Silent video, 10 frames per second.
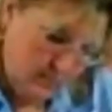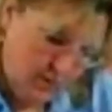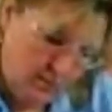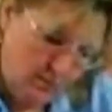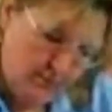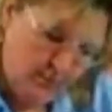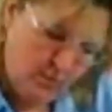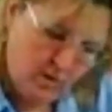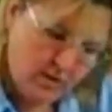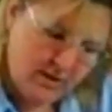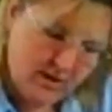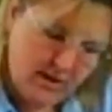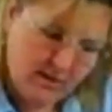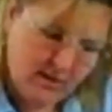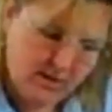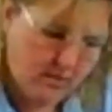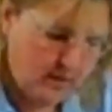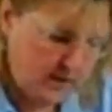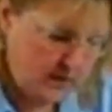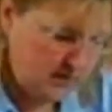Two, four, six.
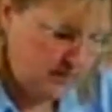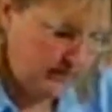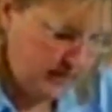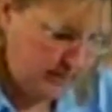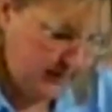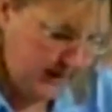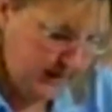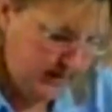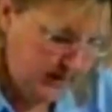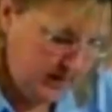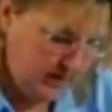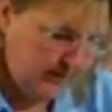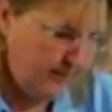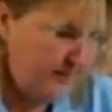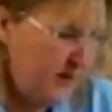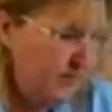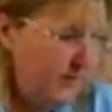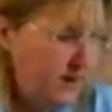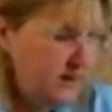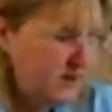Okay, so we've got plenty there for
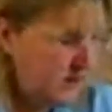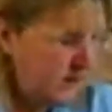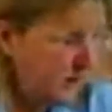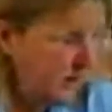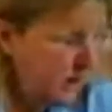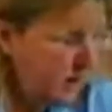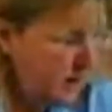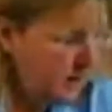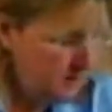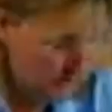5/8, and then